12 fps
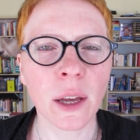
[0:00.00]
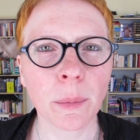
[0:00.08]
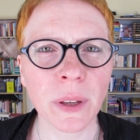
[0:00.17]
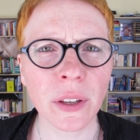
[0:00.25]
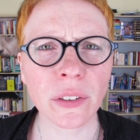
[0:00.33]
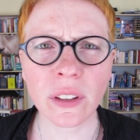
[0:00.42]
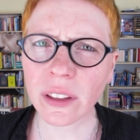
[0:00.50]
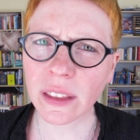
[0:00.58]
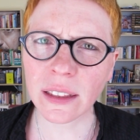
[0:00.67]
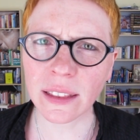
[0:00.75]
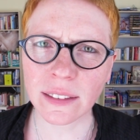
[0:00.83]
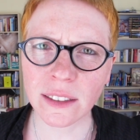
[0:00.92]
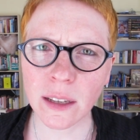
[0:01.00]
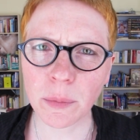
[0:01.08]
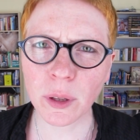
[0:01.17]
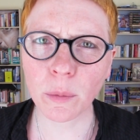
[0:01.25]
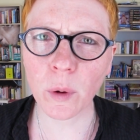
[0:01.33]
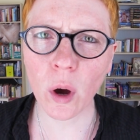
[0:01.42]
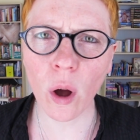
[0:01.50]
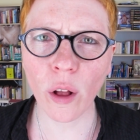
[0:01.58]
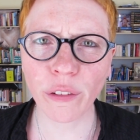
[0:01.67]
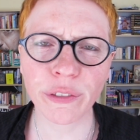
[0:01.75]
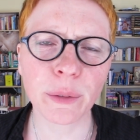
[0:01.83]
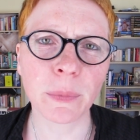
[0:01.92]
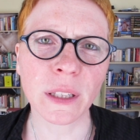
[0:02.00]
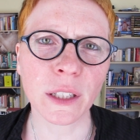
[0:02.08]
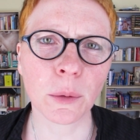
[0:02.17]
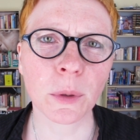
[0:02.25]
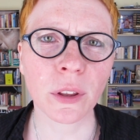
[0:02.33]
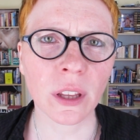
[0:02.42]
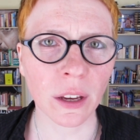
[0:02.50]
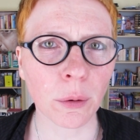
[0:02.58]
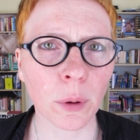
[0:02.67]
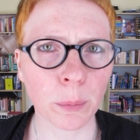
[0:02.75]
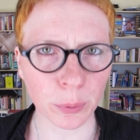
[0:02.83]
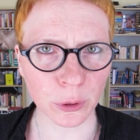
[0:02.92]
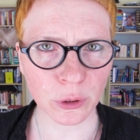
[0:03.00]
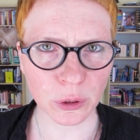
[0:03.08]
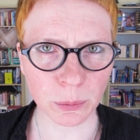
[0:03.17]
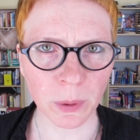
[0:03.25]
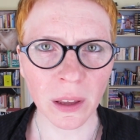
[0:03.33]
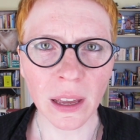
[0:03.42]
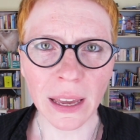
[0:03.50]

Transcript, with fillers: because I think that's something we're all familiar with here on BookTube.